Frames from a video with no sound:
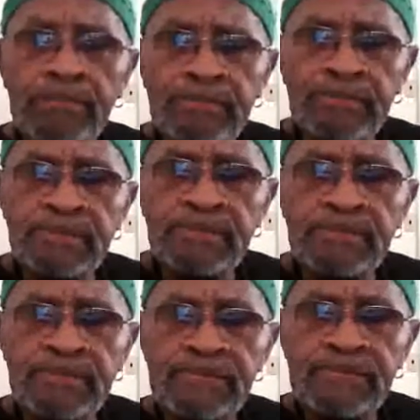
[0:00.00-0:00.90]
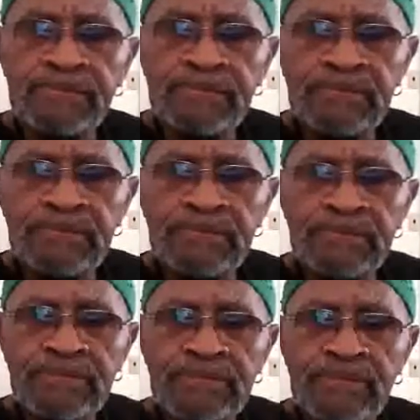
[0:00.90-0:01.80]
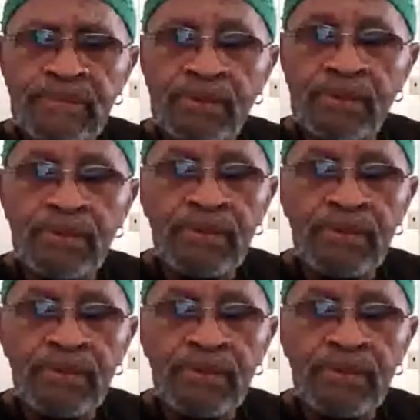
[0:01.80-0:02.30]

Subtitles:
No one is speaking in this clip.